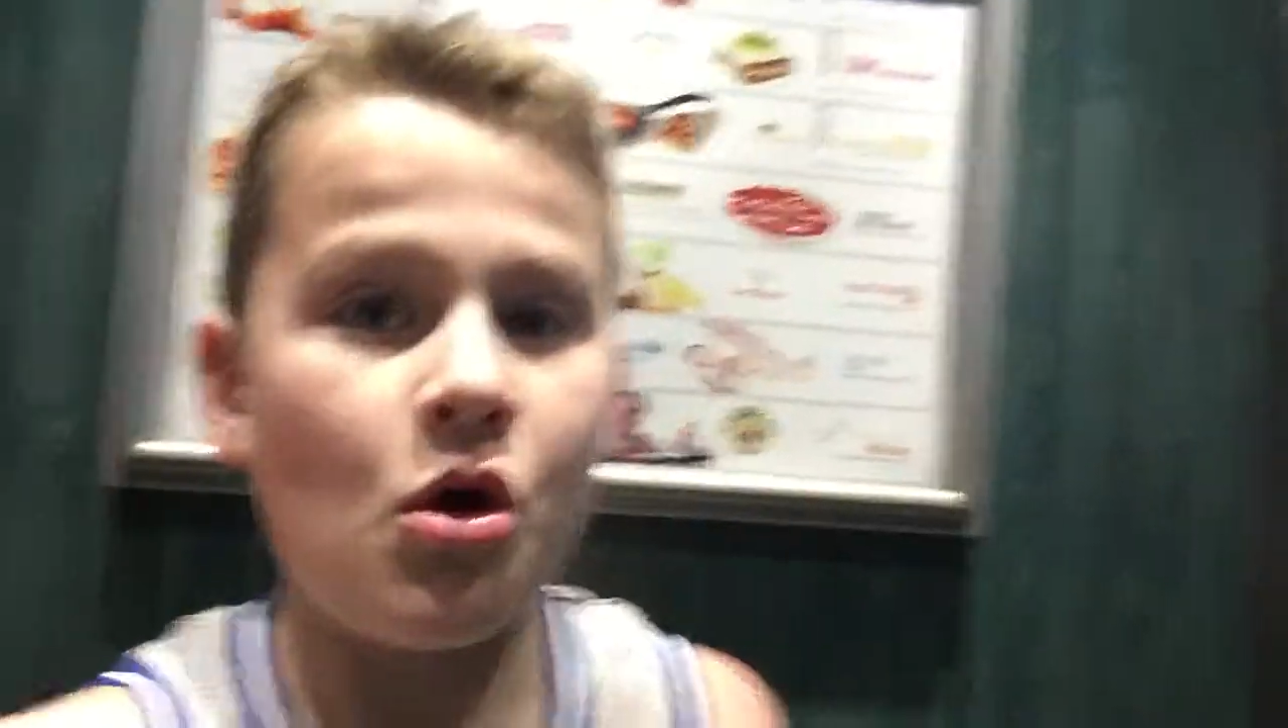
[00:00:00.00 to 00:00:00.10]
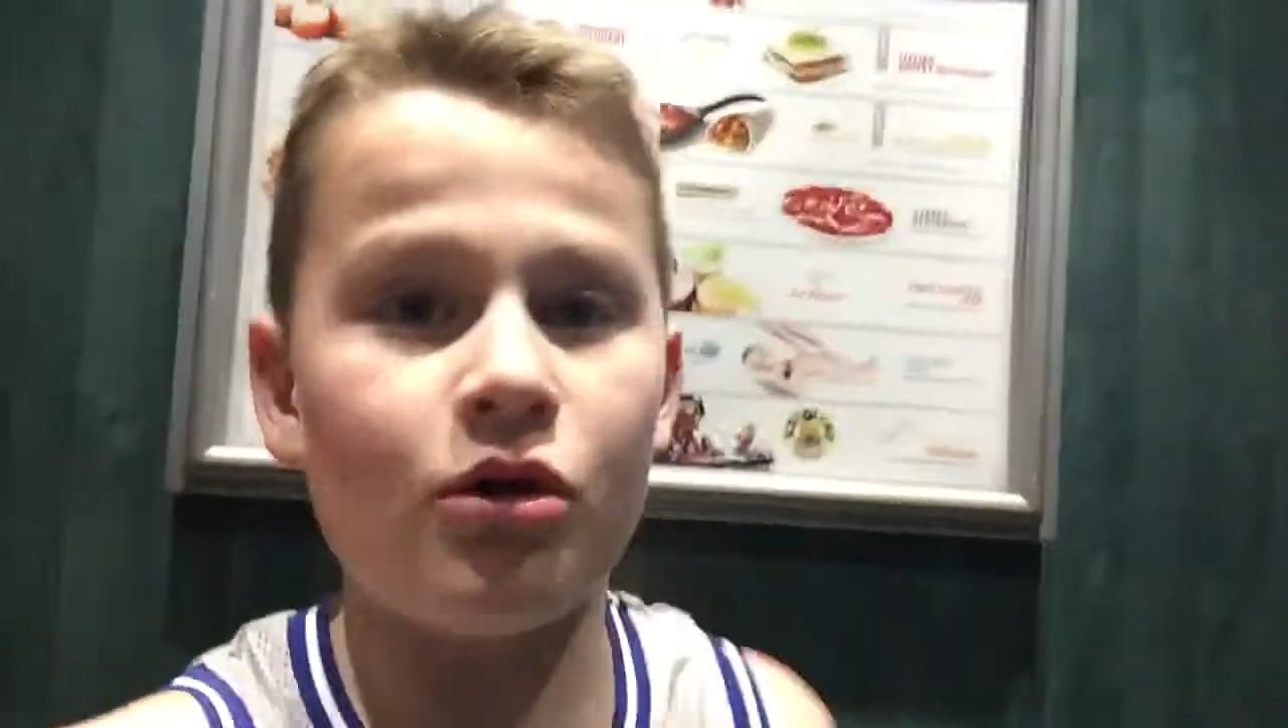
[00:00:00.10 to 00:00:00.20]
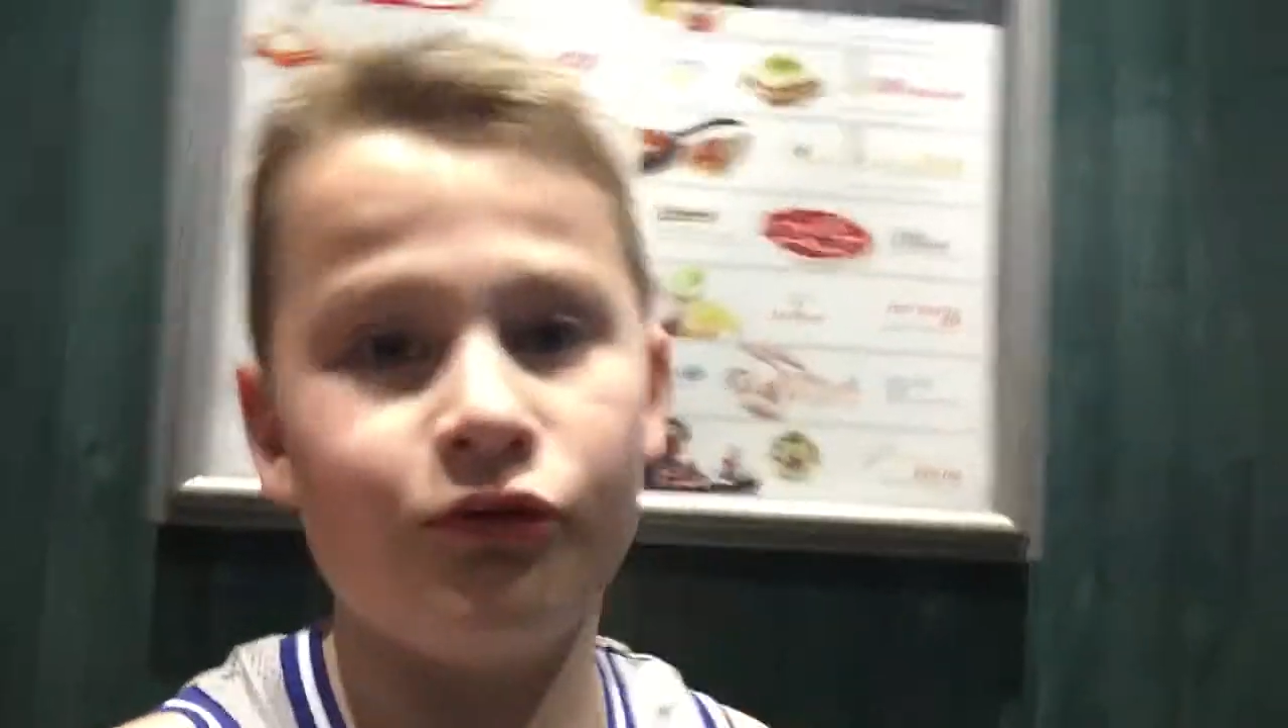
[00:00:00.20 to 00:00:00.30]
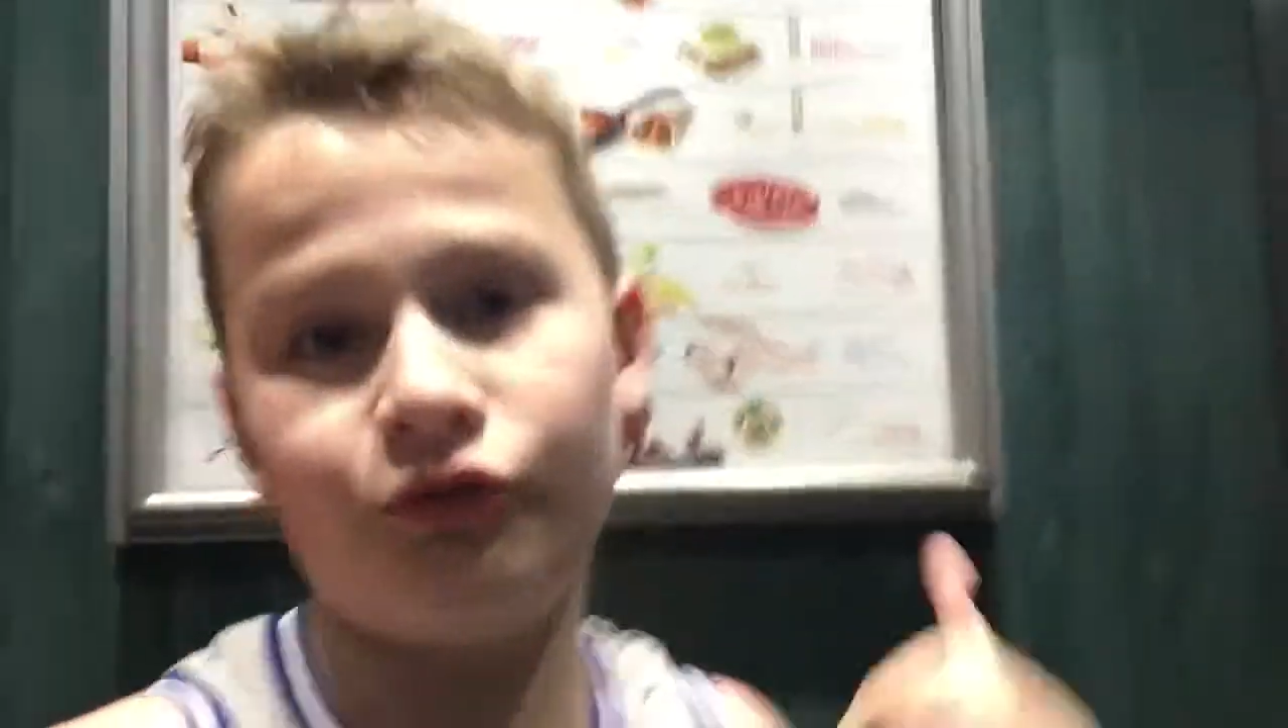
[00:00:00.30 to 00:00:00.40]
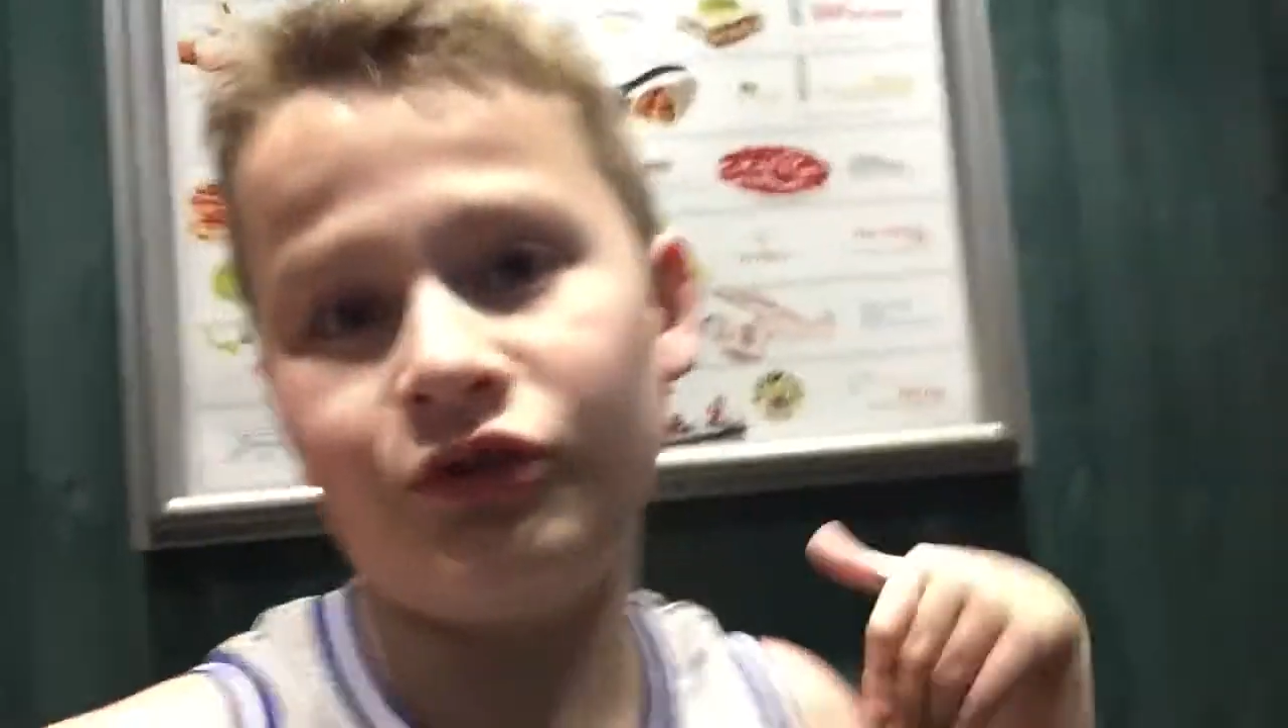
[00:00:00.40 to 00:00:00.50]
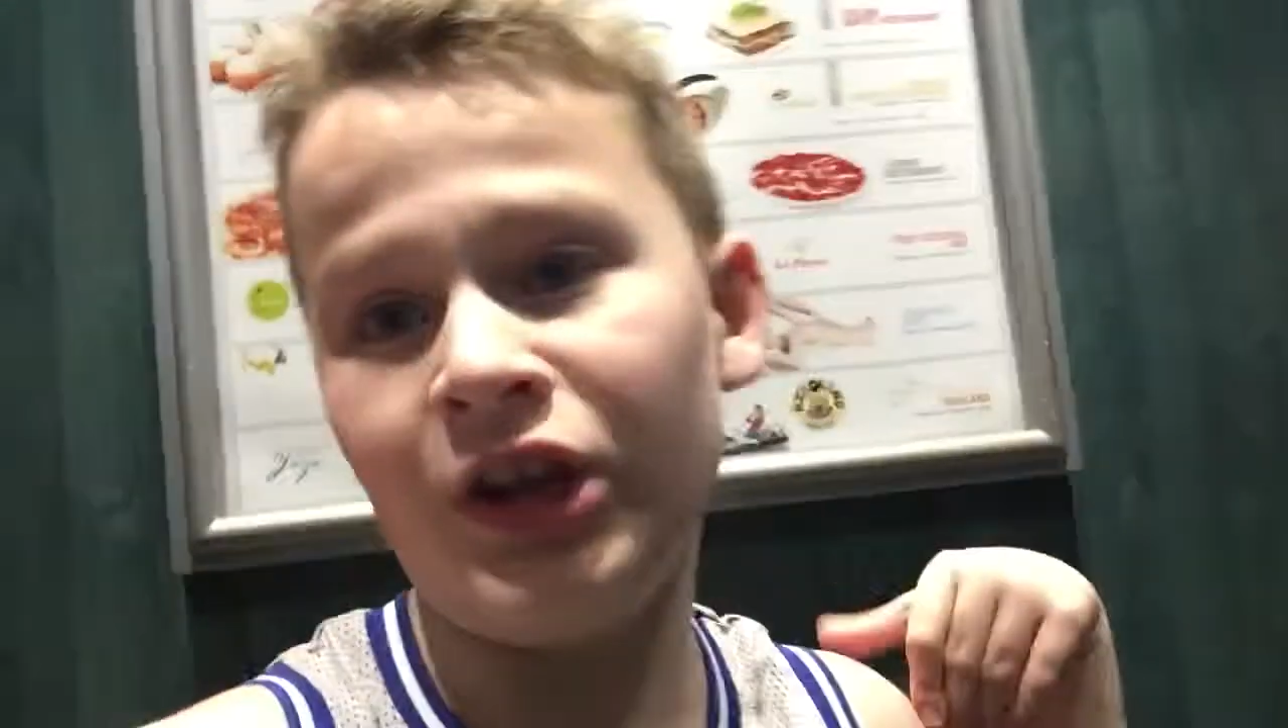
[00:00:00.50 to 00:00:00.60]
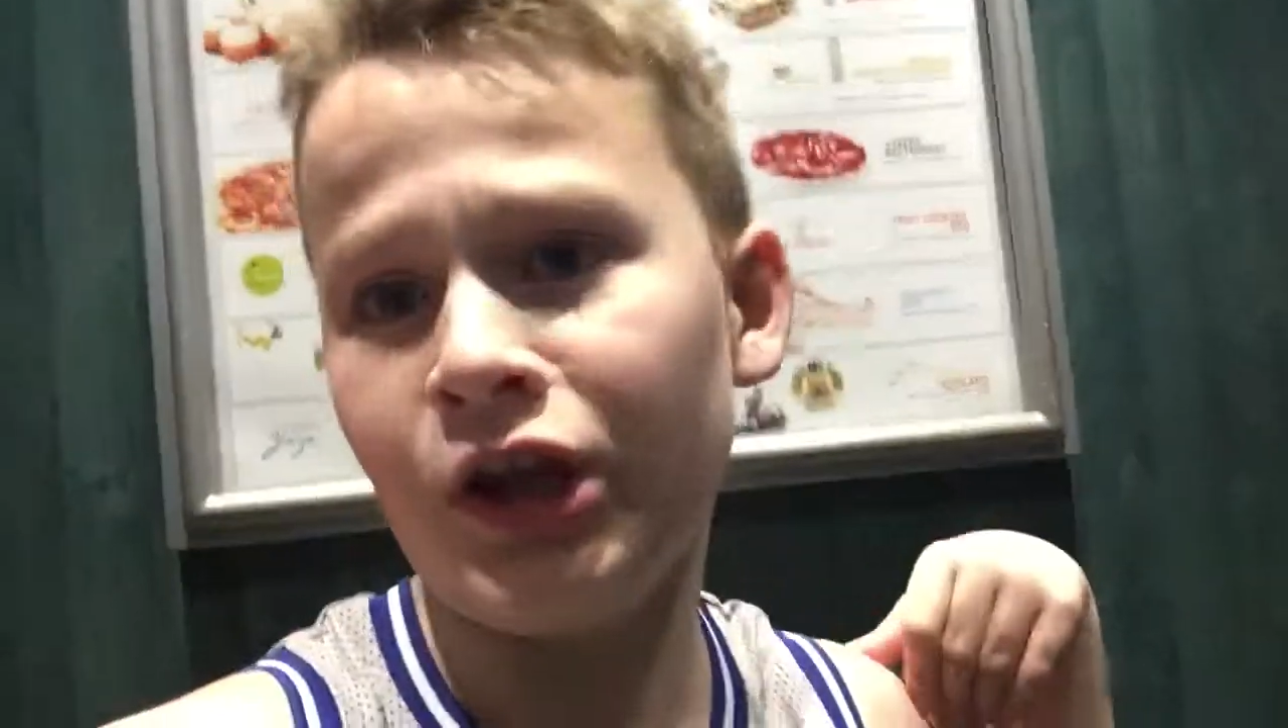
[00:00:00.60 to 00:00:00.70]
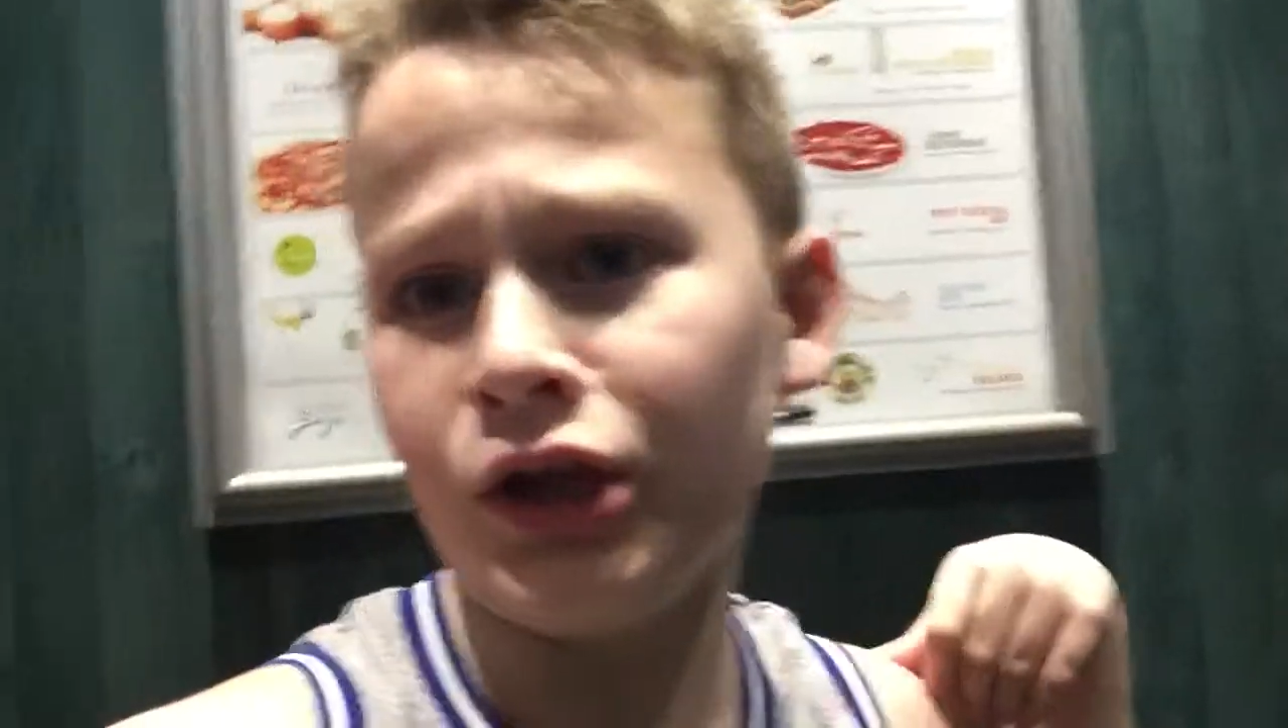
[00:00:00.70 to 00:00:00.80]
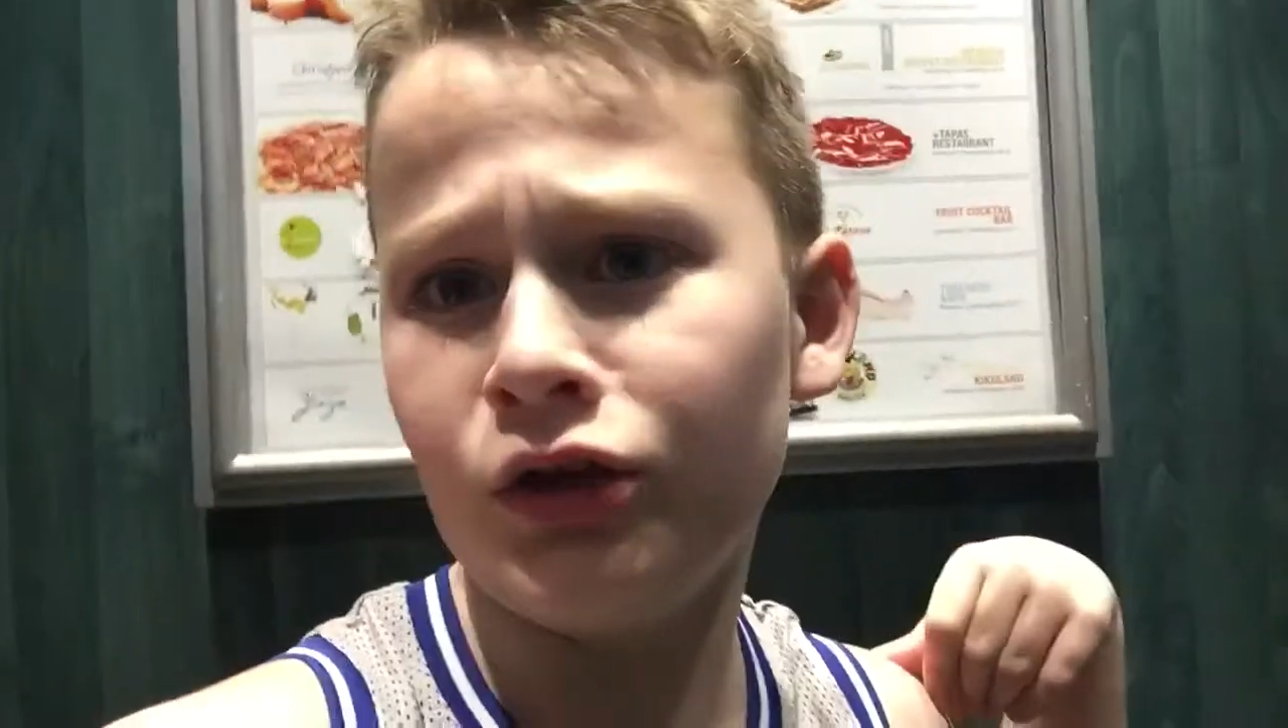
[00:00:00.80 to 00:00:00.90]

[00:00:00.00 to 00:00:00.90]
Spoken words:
I'll see